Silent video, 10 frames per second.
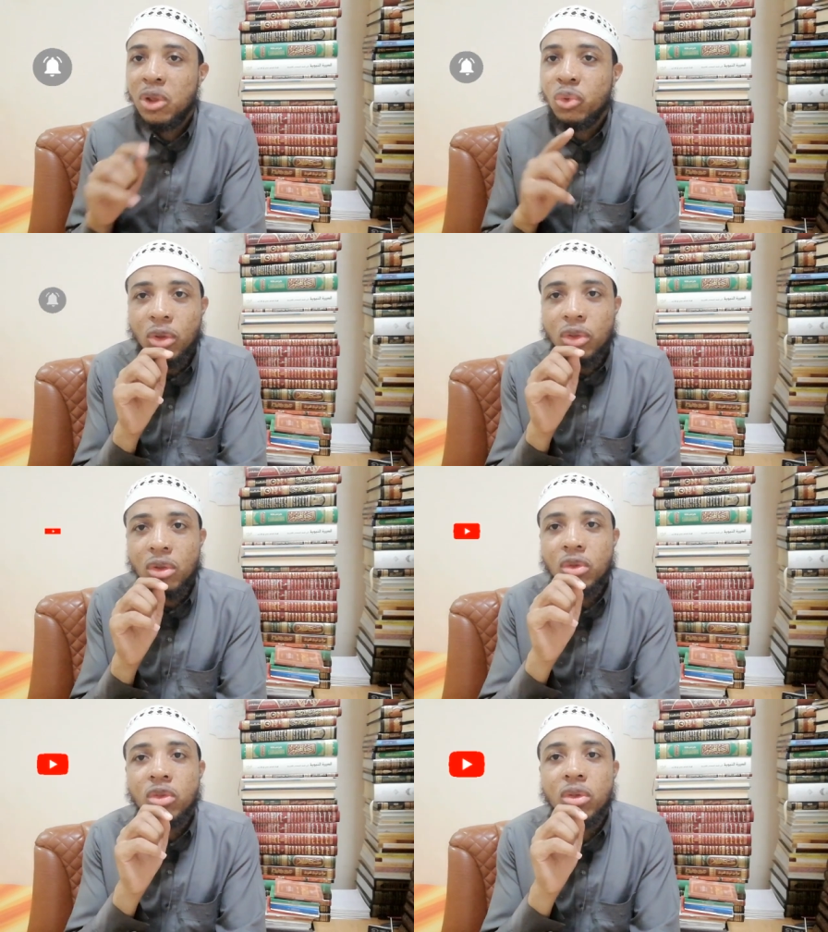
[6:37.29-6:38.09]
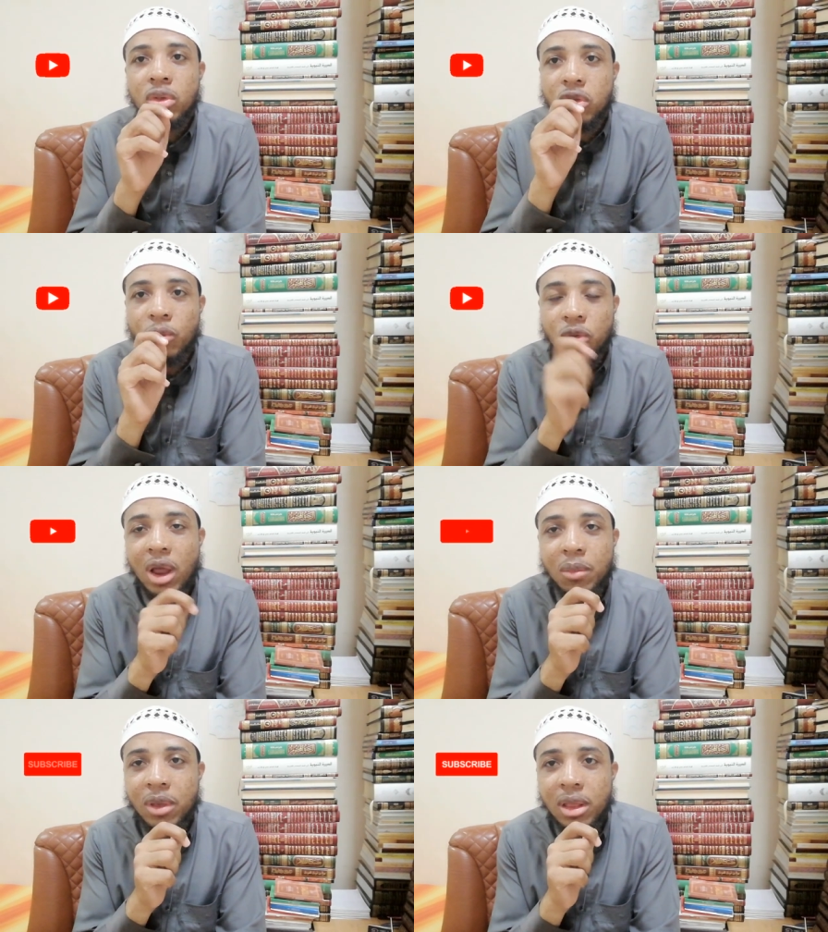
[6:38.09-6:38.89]
Do not go away without
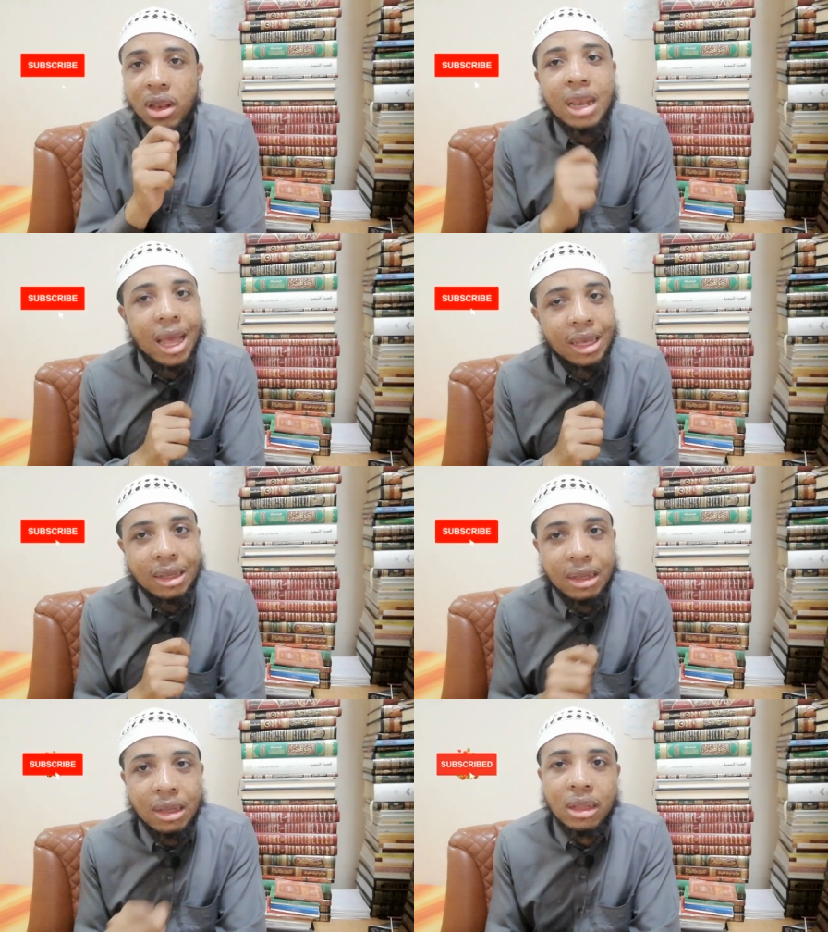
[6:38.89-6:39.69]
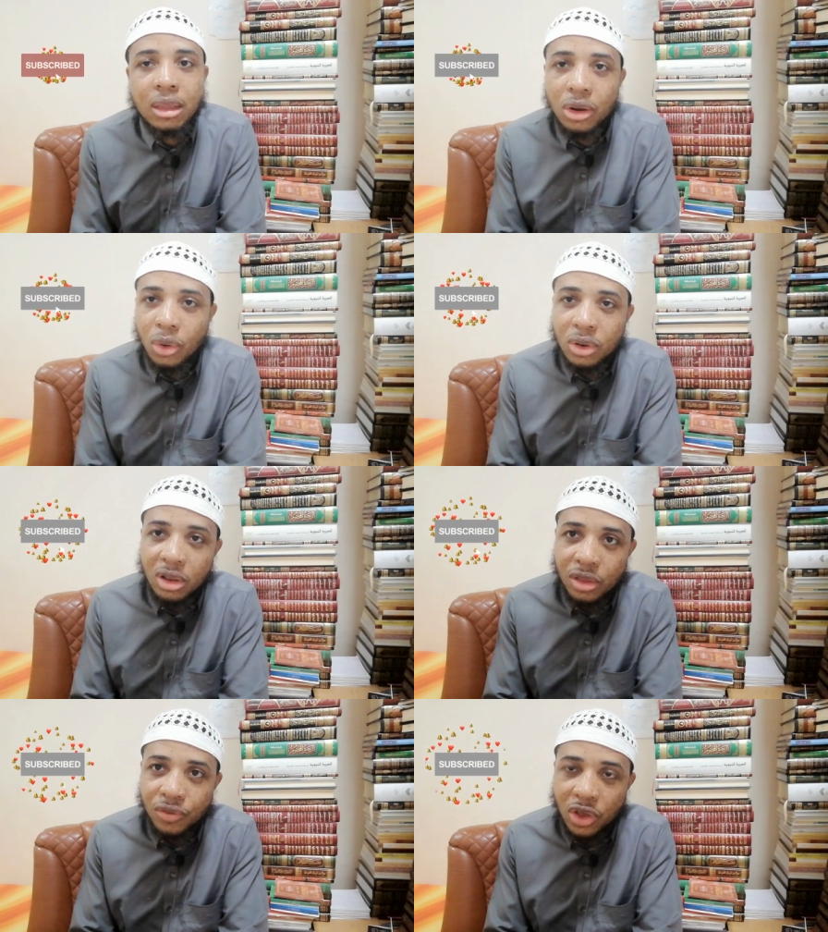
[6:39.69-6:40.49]
subscribing, like,
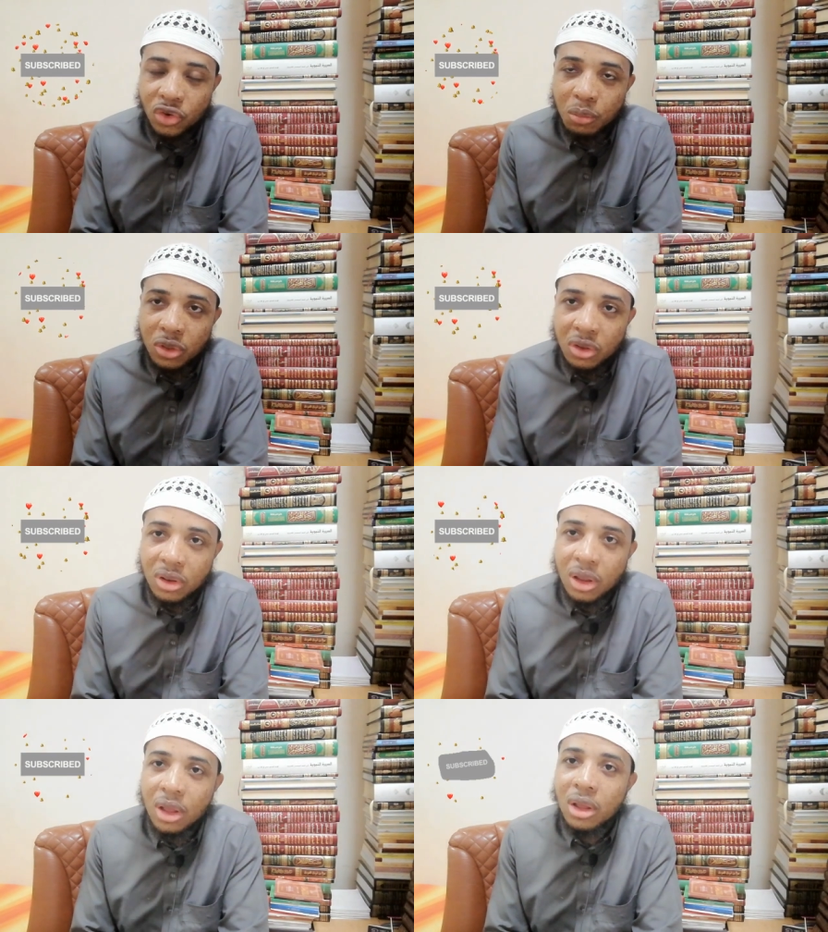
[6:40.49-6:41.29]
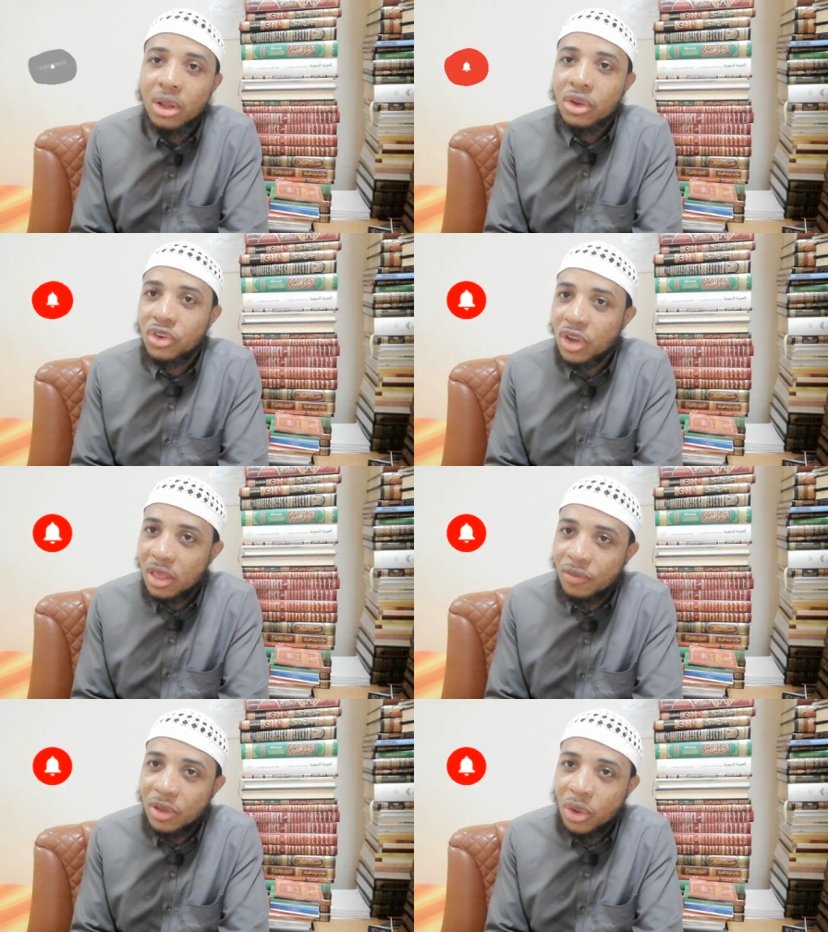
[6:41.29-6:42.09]
turn on the notification button,
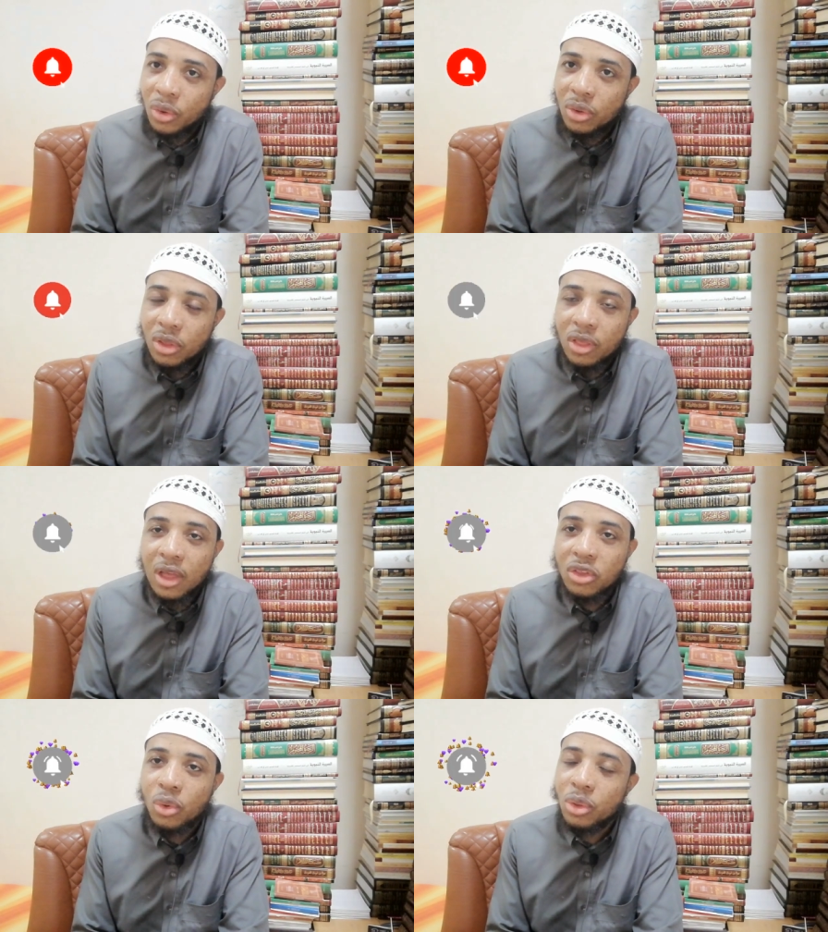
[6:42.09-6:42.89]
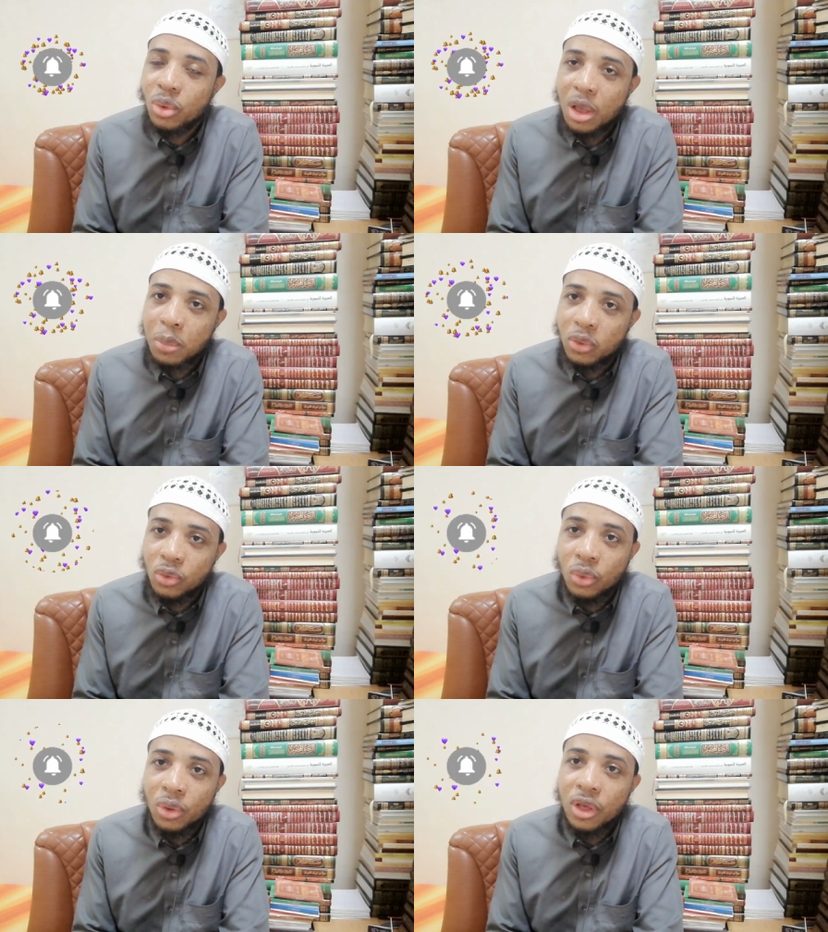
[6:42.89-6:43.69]
share the video. That's
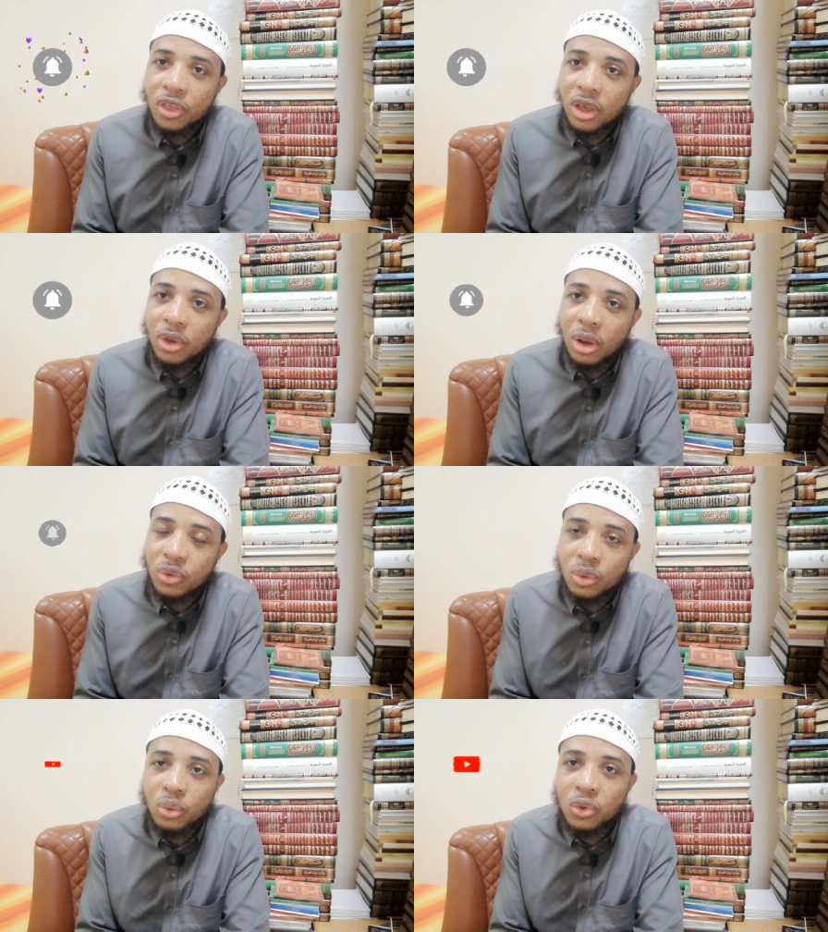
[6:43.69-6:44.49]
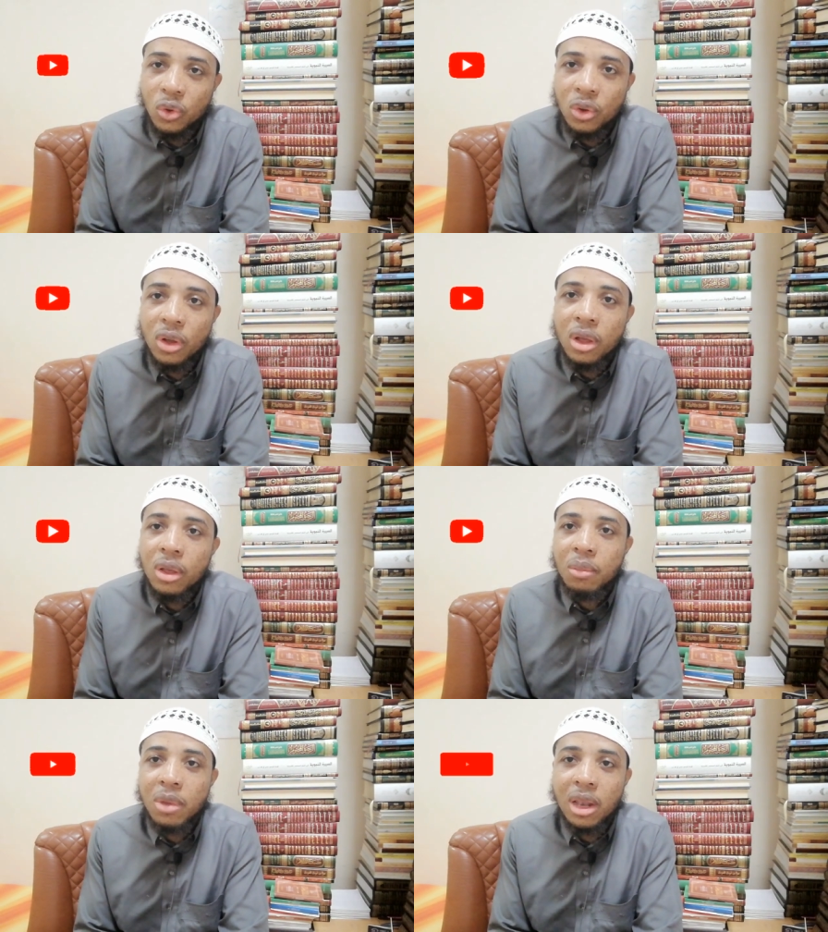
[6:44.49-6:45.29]
going to help us grow. Thank you as you
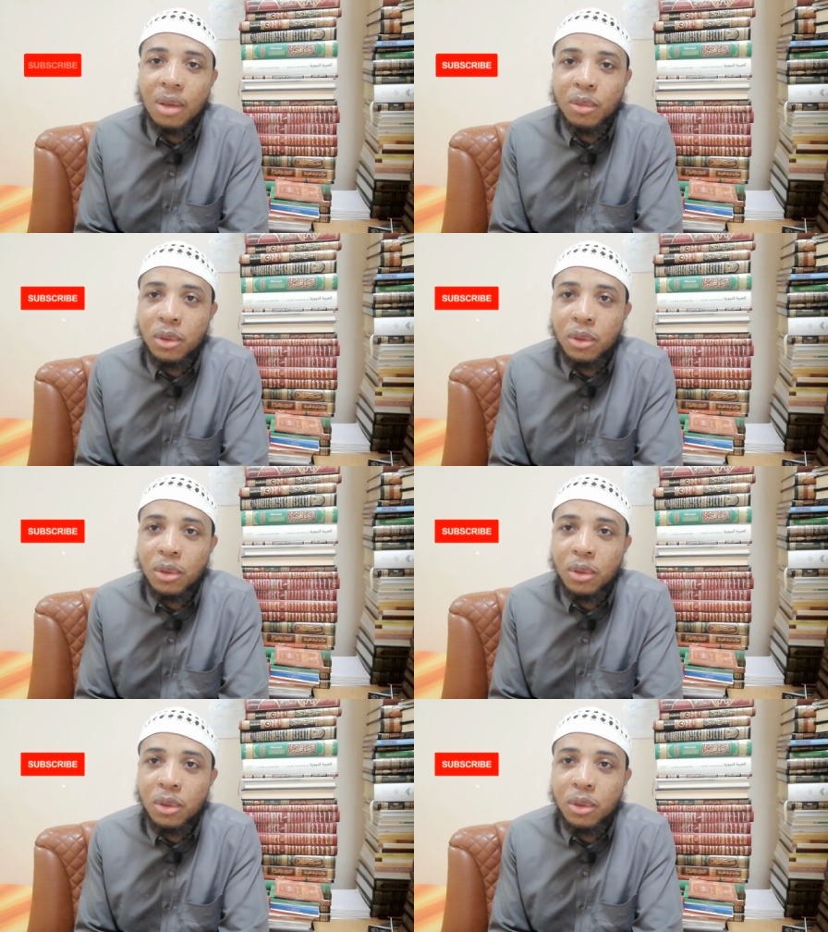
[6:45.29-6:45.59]
do so.